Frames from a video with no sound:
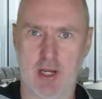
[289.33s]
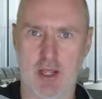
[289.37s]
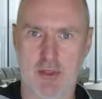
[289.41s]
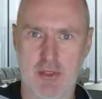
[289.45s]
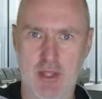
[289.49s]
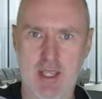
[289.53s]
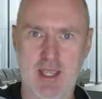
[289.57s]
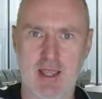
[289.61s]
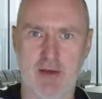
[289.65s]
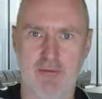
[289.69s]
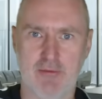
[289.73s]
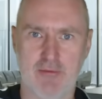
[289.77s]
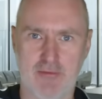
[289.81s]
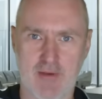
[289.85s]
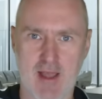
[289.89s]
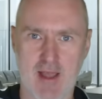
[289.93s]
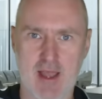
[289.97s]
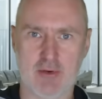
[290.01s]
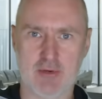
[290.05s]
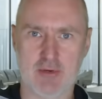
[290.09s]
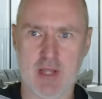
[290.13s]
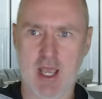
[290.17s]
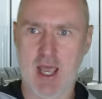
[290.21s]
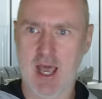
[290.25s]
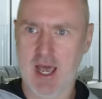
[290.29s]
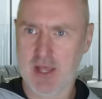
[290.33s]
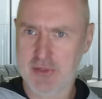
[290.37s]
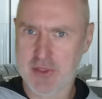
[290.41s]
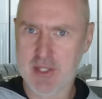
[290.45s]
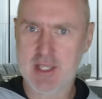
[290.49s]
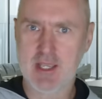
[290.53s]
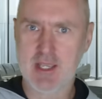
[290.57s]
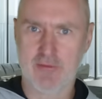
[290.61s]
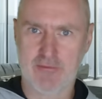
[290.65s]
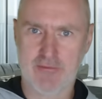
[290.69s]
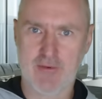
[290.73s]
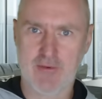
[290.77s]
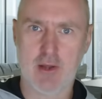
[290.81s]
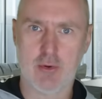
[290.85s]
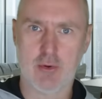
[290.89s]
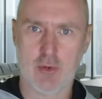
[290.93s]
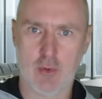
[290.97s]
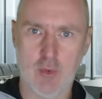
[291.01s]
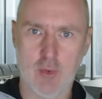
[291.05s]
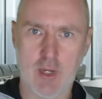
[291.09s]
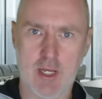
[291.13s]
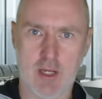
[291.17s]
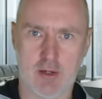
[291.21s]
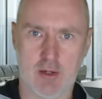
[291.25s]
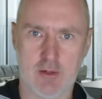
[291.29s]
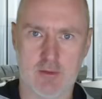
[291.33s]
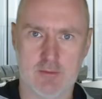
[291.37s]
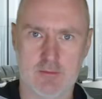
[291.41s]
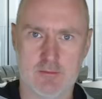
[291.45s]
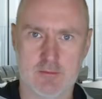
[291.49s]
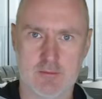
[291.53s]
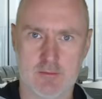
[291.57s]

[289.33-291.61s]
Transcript: I think I've found a winner.